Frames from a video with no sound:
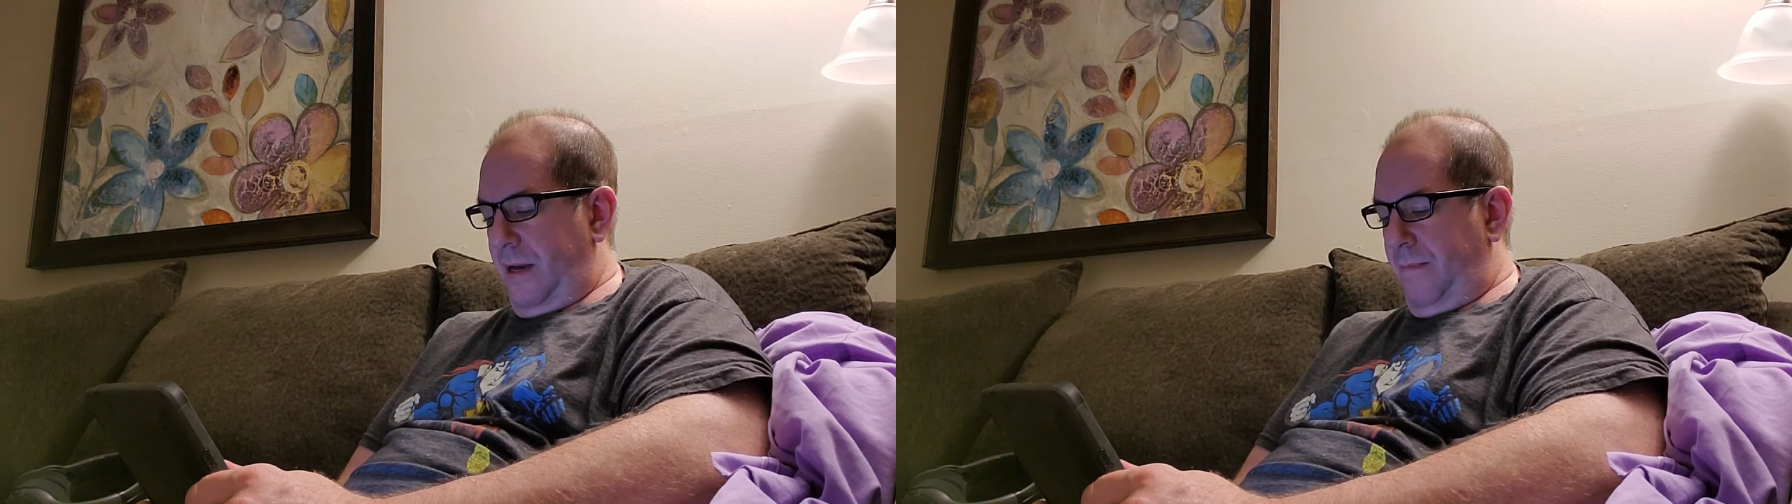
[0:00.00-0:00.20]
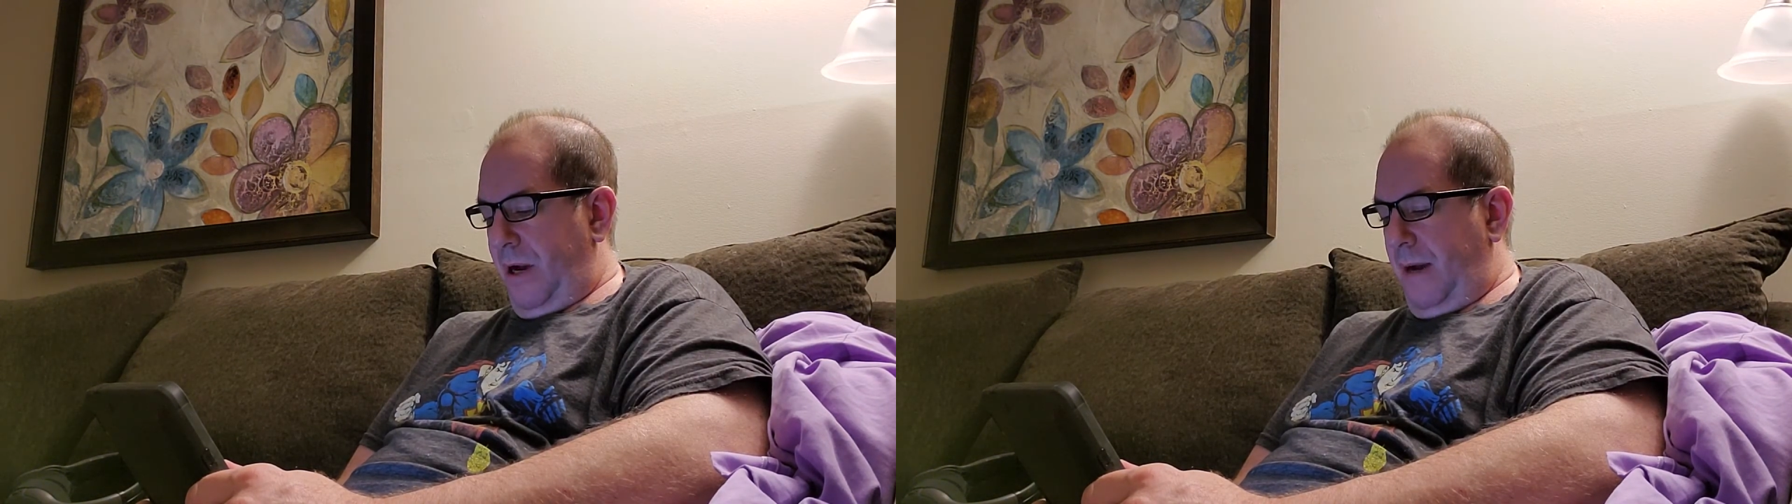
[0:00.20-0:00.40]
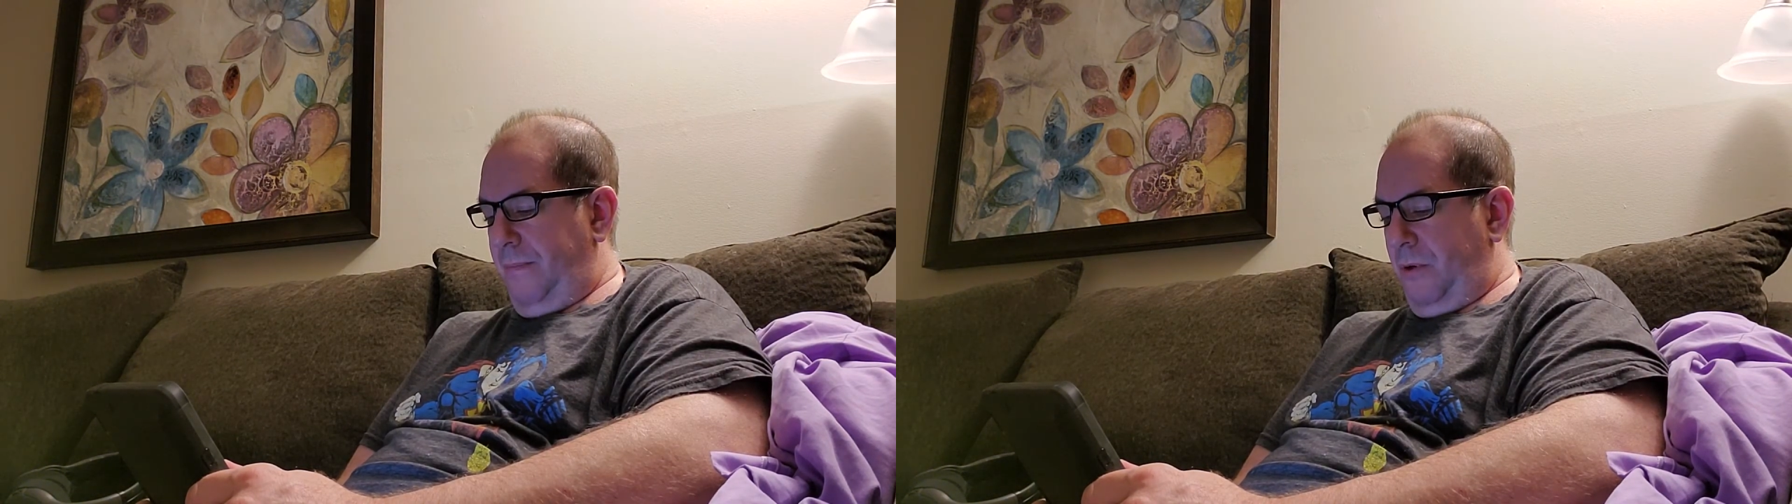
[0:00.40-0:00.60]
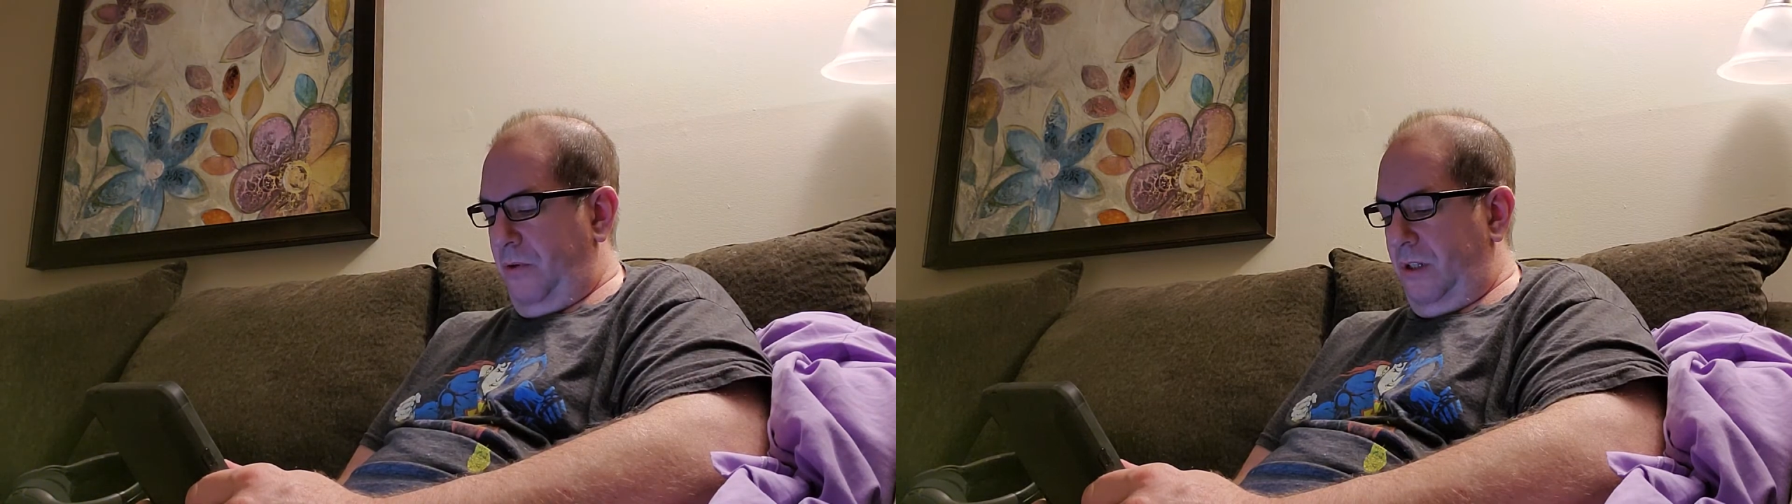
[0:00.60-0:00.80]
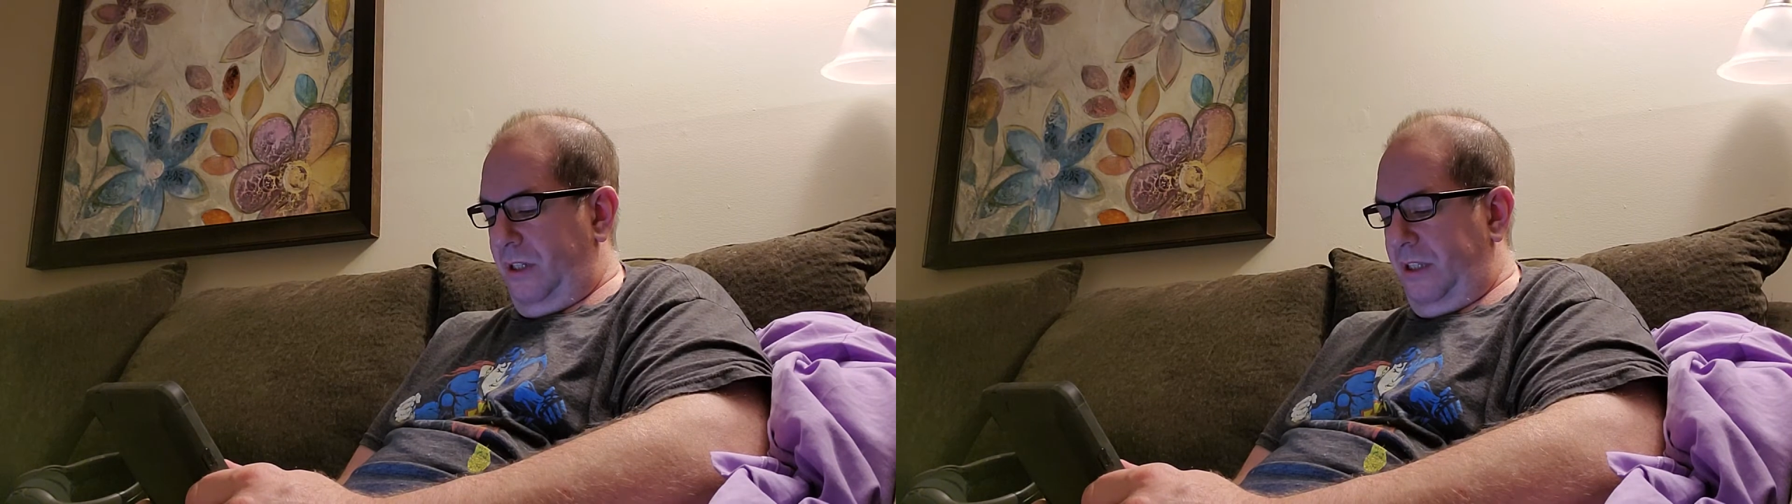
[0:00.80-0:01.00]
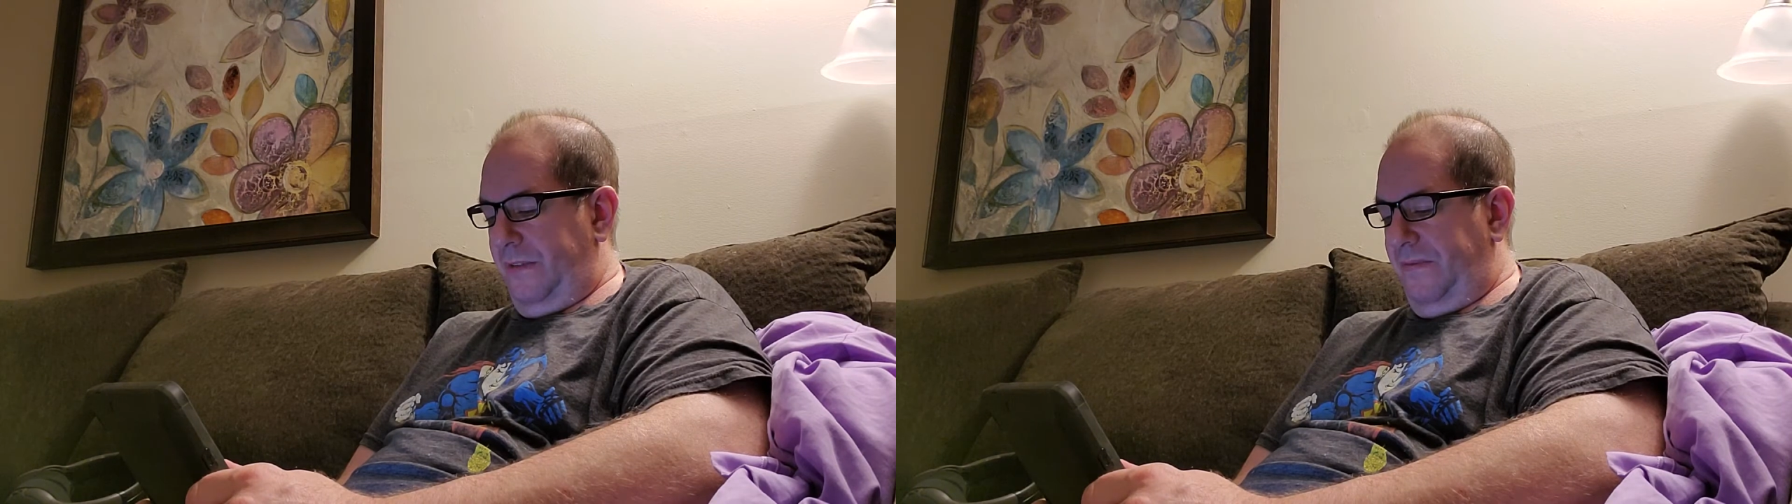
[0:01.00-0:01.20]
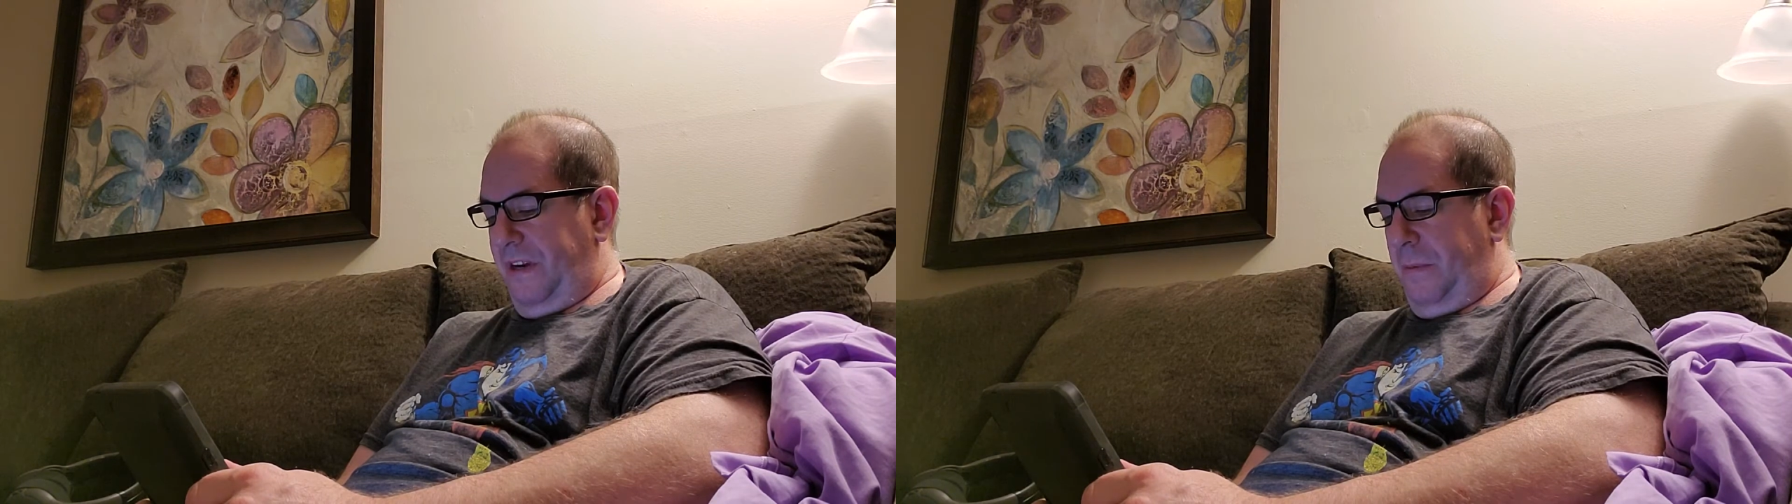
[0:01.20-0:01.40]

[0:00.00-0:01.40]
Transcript: Papa looked as if he